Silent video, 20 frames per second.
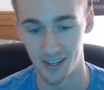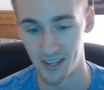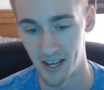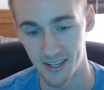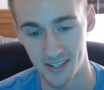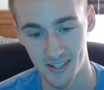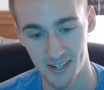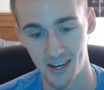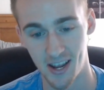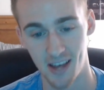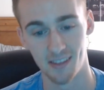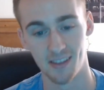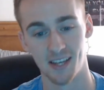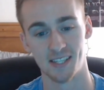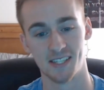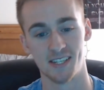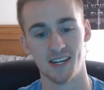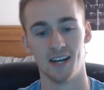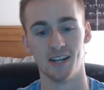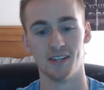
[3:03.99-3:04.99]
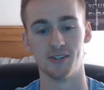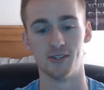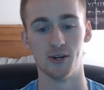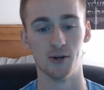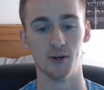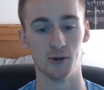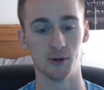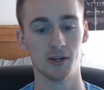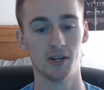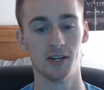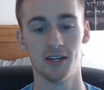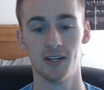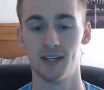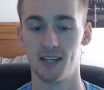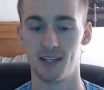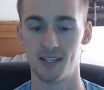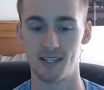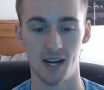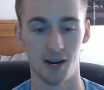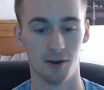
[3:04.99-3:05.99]
That's not a joke.
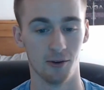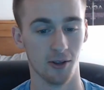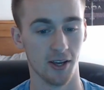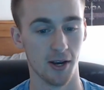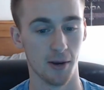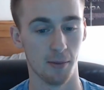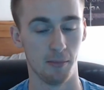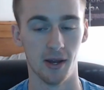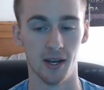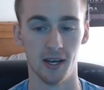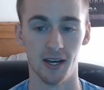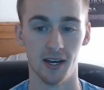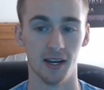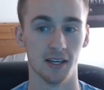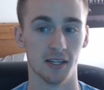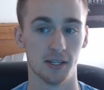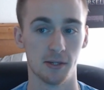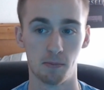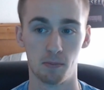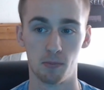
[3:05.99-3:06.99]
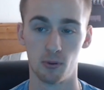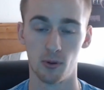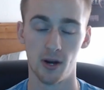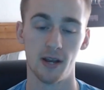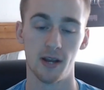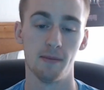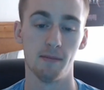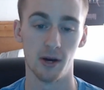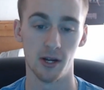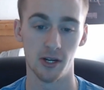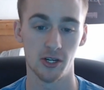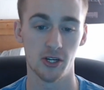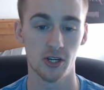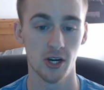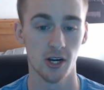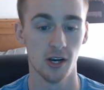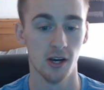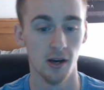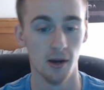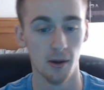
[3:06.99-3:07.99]
That's not really an opinion. It's pretty much
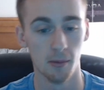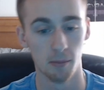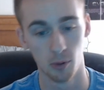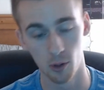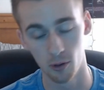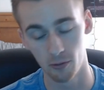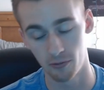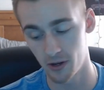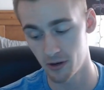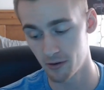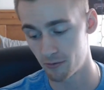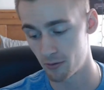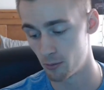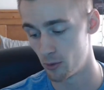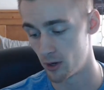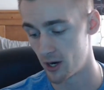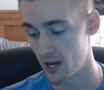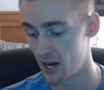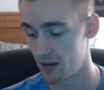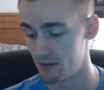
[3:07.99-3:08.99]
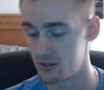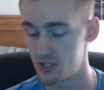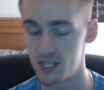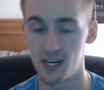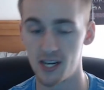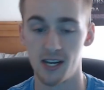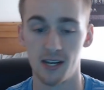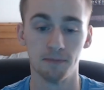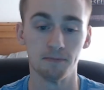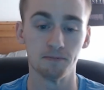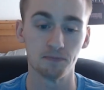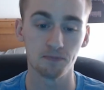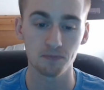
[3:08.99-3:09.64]
proven from what I've seen.